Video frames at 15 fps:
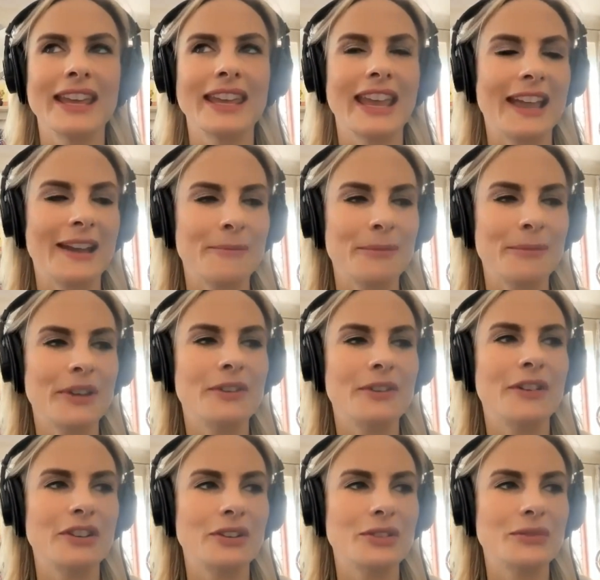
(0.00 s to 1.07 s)
It can be a
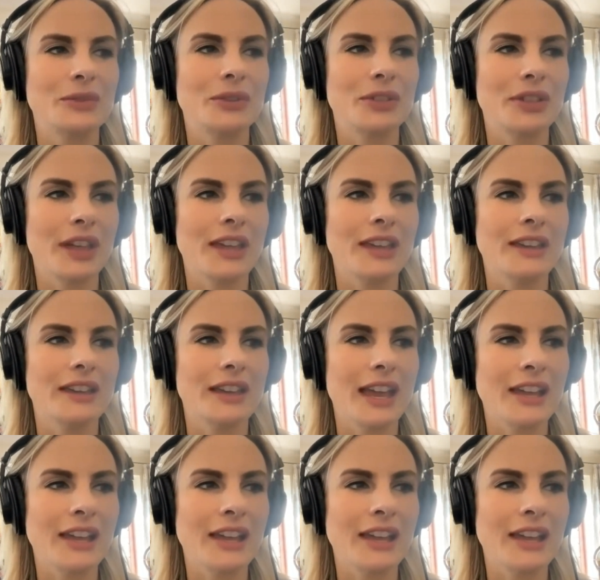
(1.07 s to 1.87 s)
very useful thing.